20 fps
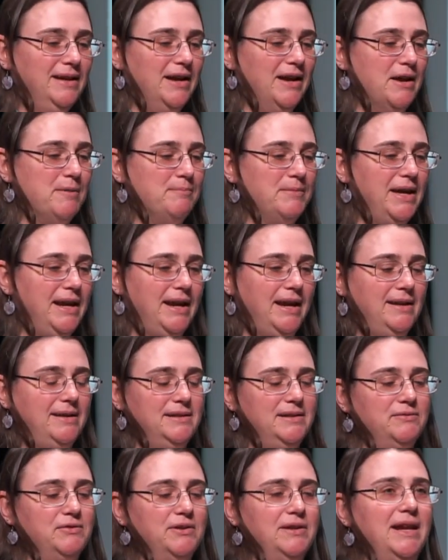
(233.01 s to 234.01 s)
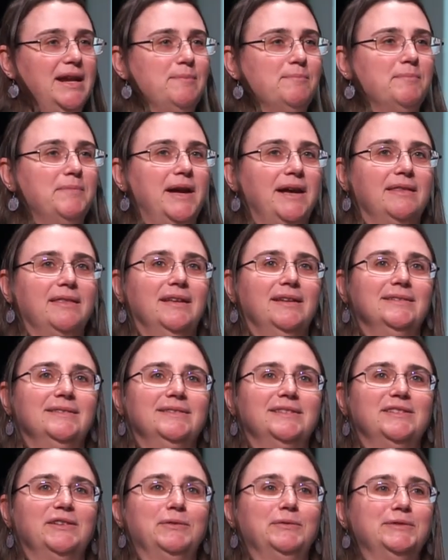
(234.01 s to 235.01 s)
And I had a different name back then,
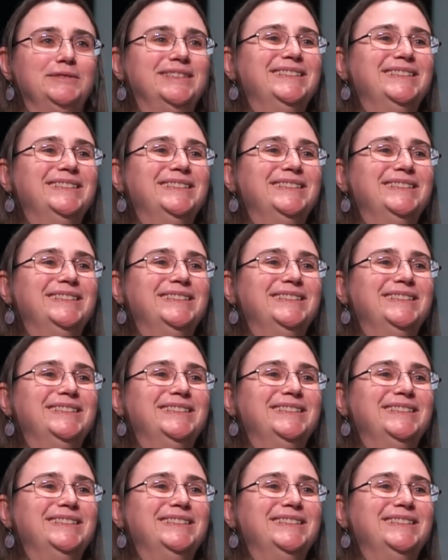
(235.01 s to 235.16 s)
so.